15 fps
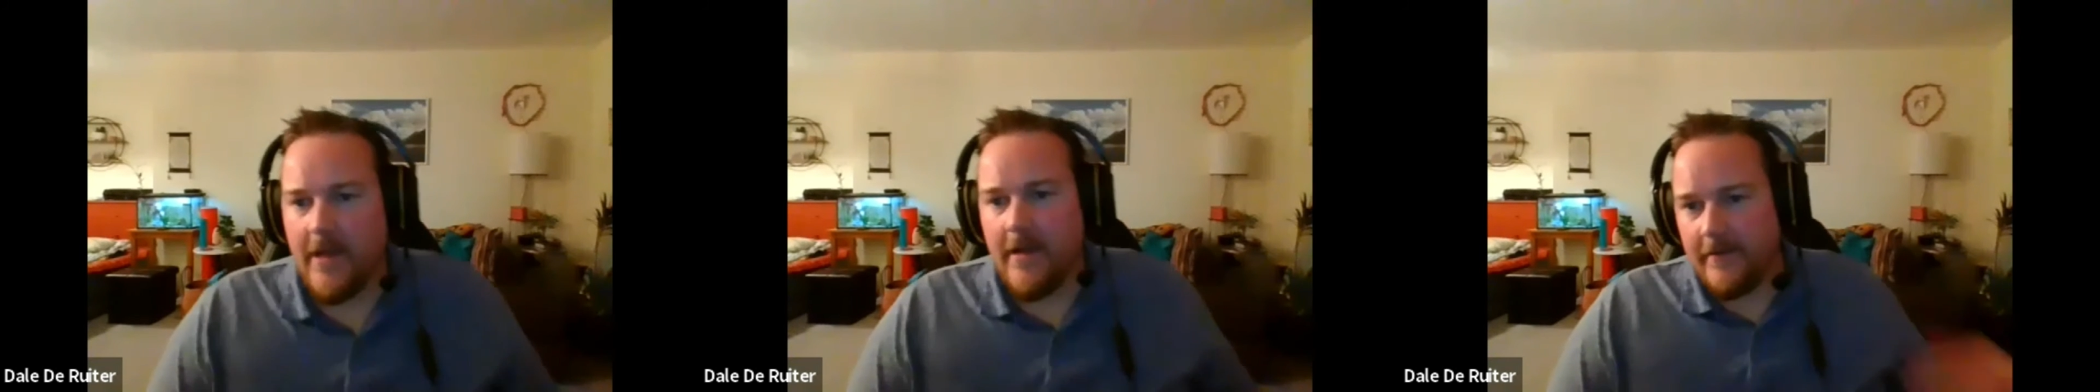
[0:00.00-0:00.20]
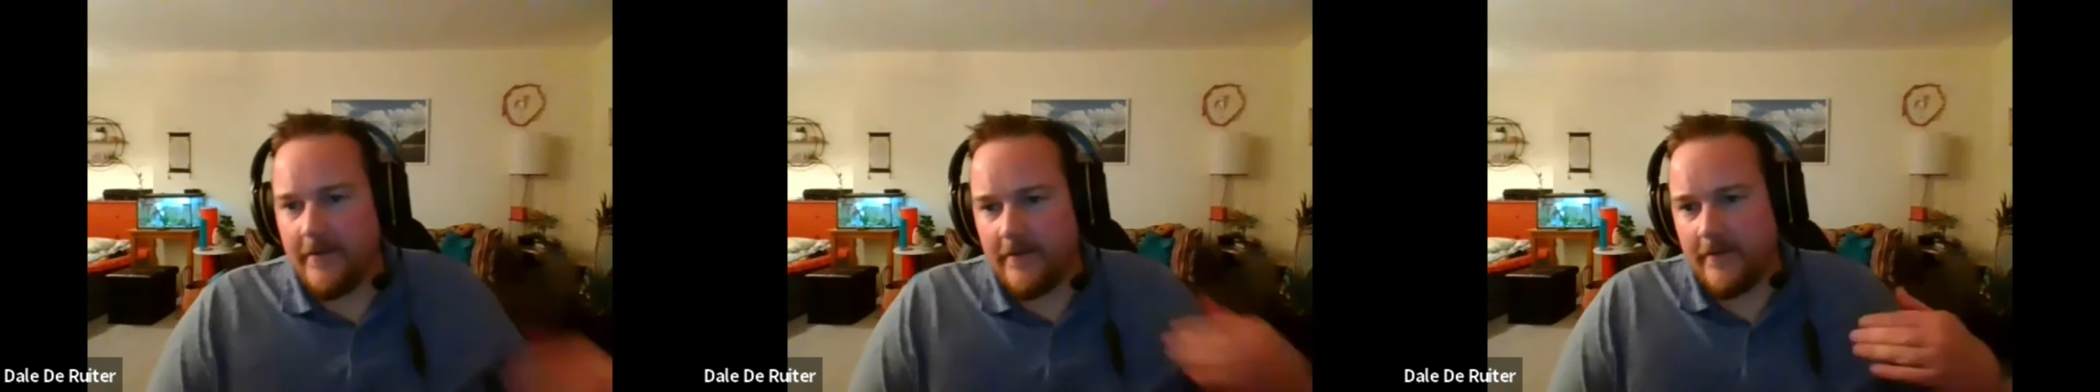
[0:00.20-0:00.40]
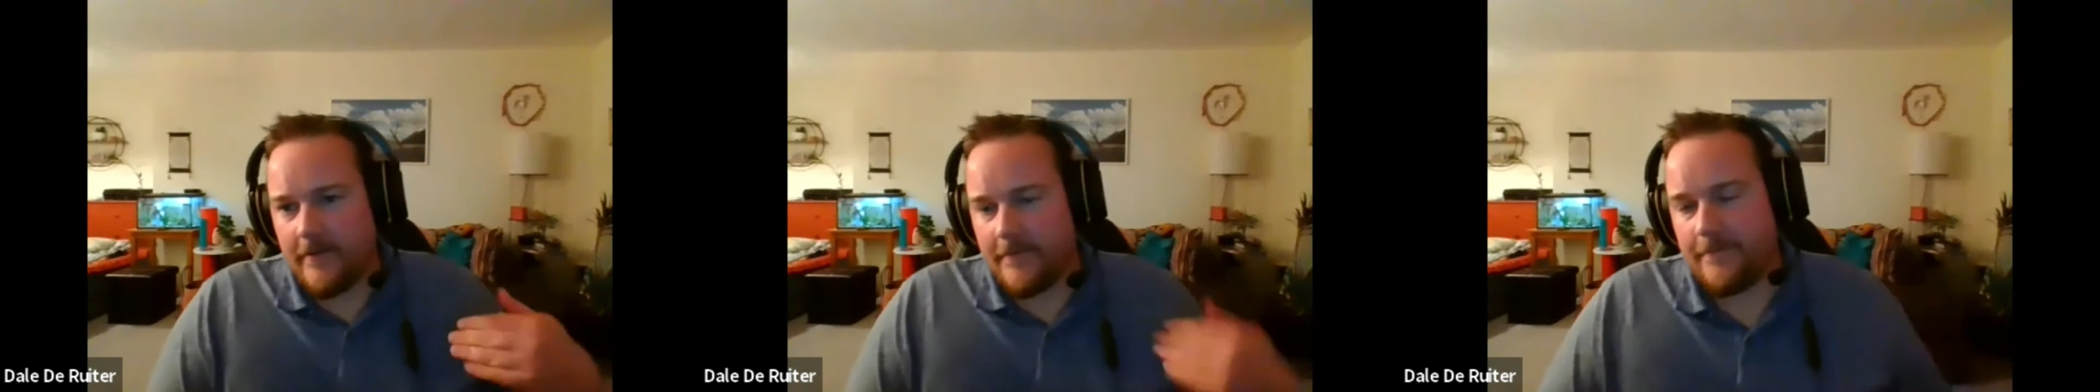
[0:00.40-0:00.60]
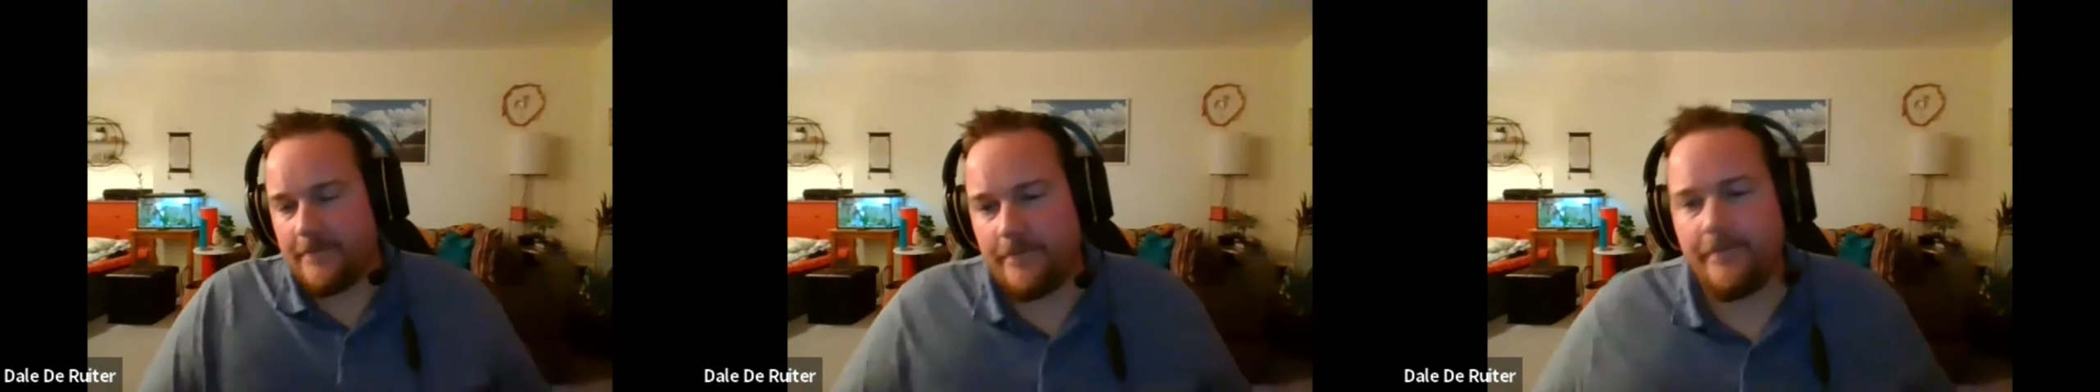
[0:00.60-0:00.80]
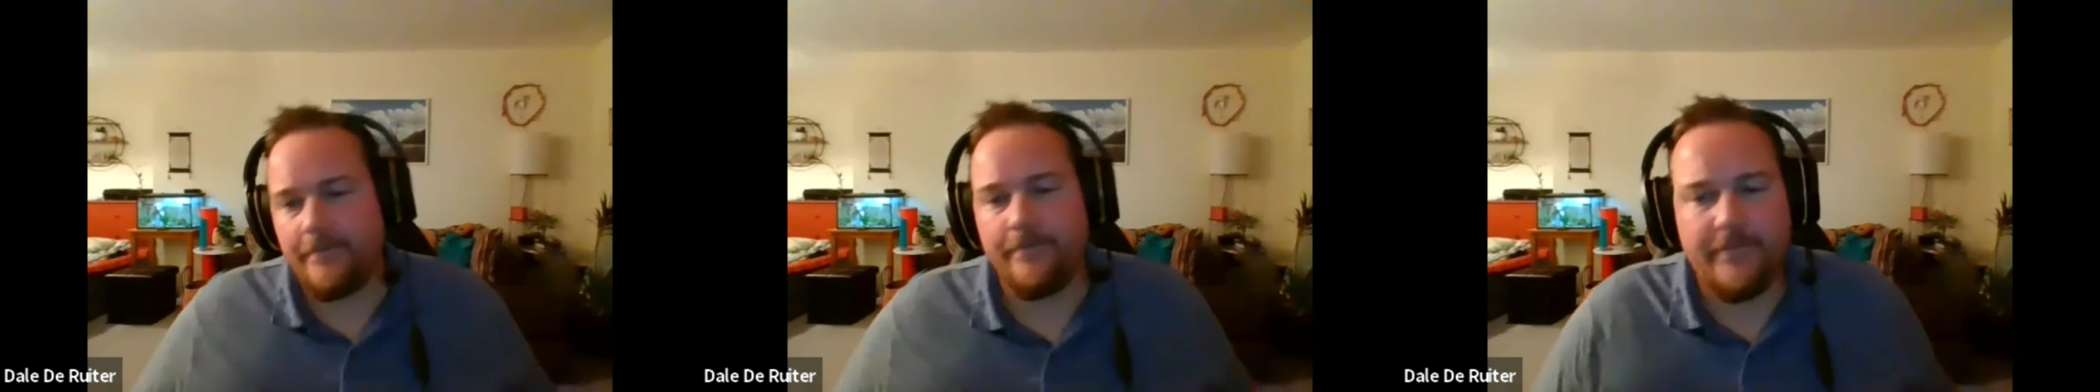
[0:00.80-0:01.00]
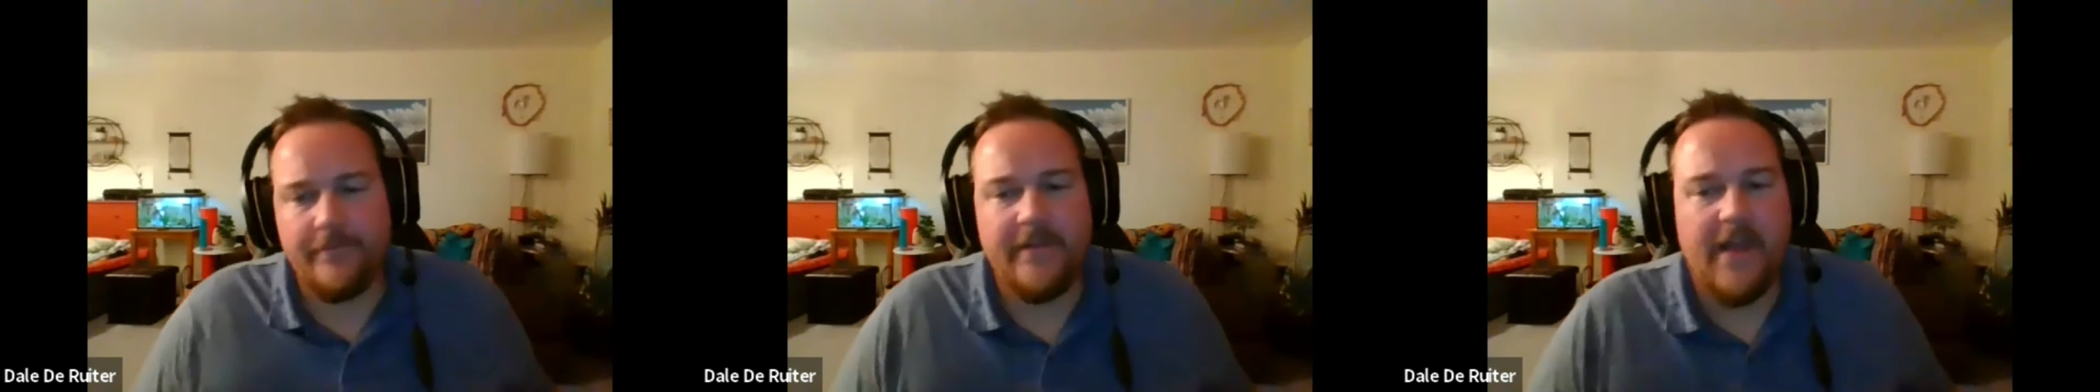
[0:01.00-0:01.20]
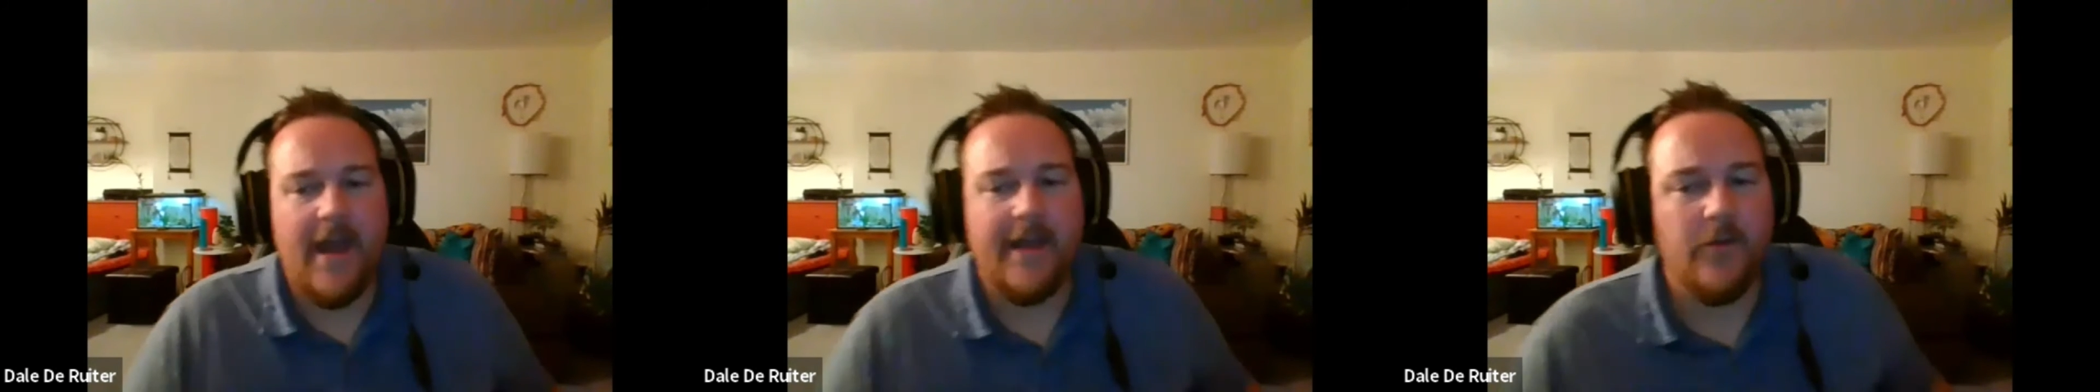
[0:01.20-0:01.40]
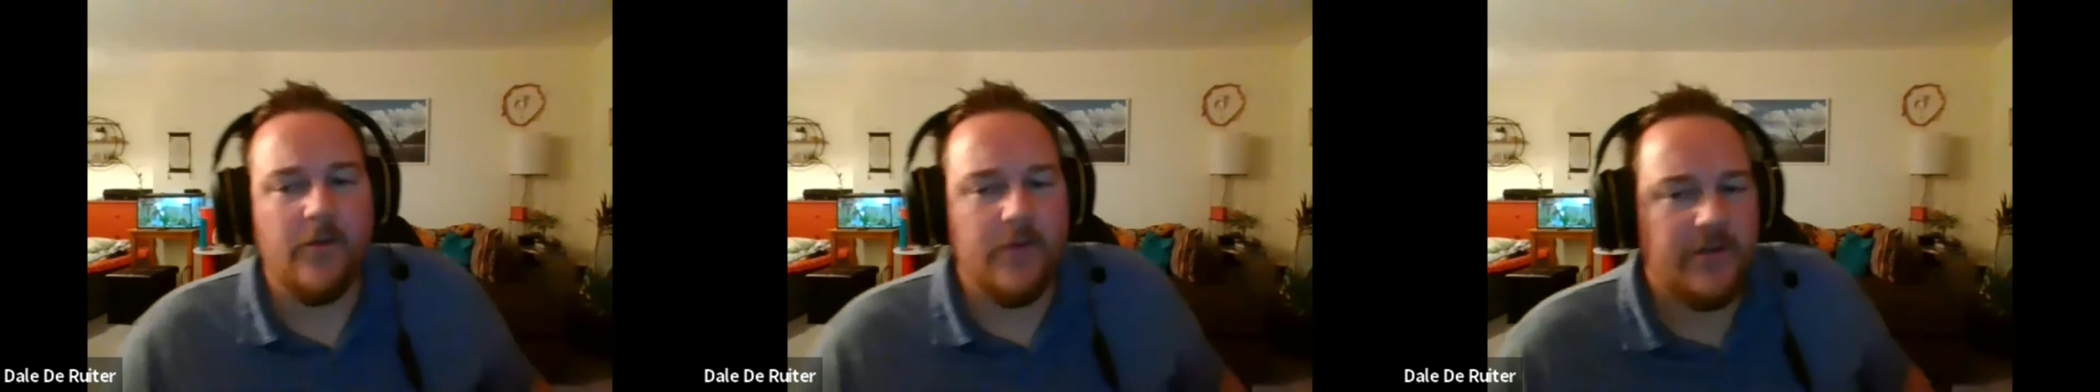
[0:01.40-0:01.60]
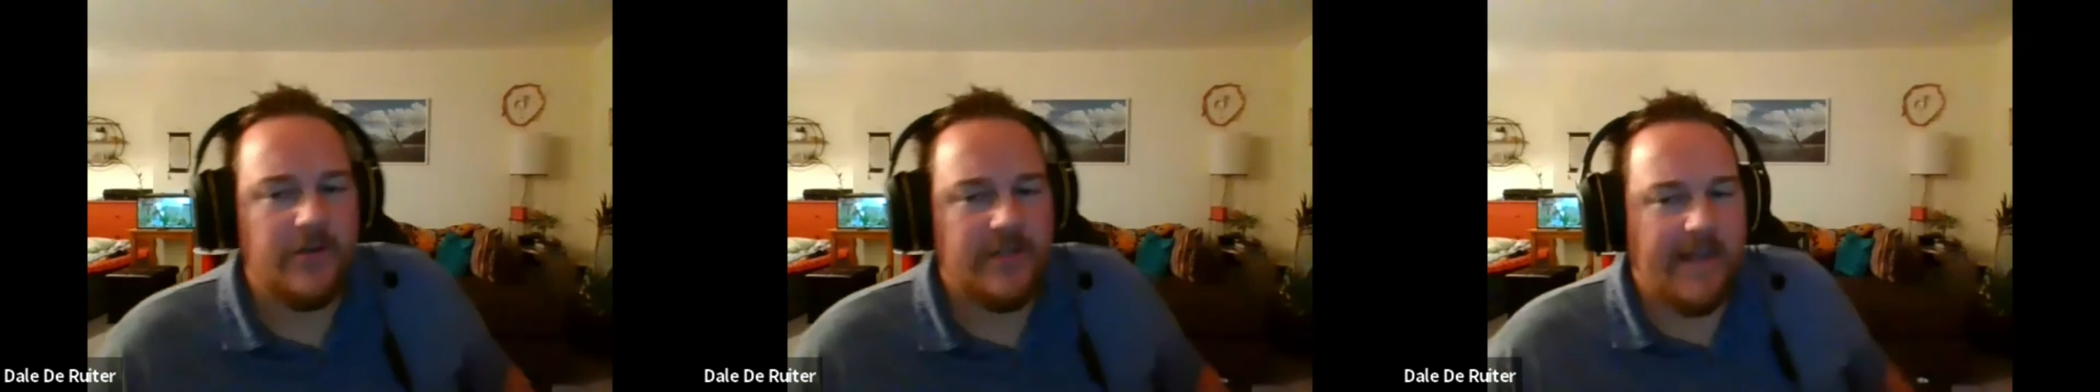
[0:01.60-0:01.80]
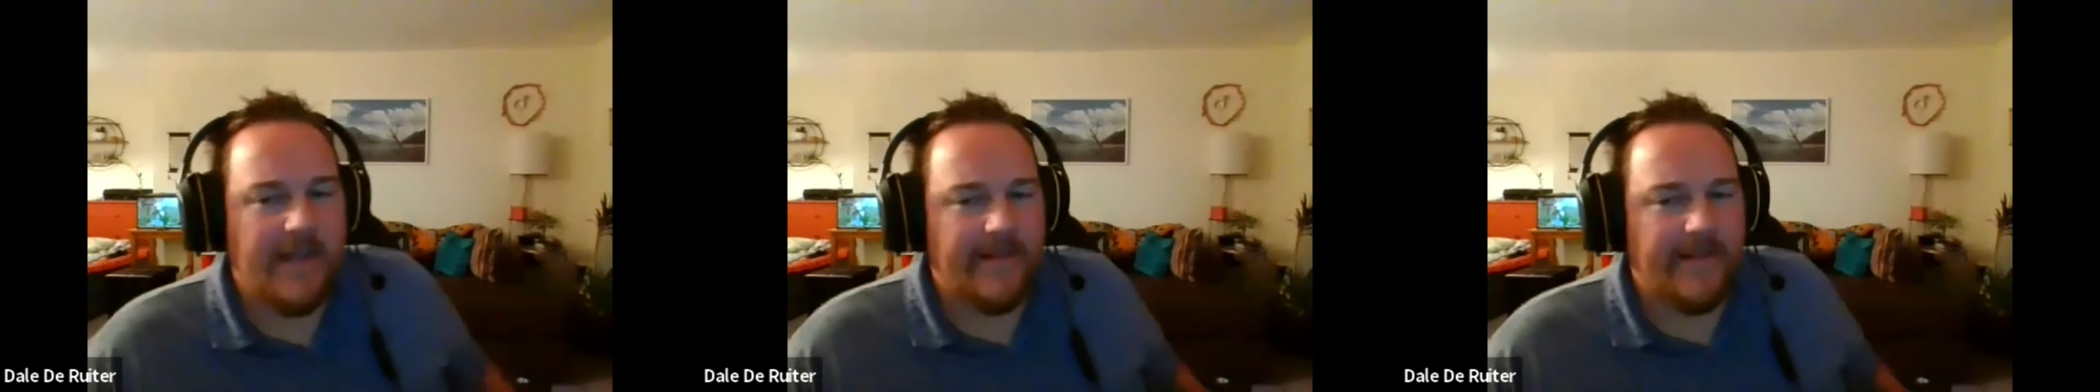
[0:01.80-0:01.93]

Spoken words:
yeah, I get what you're saying.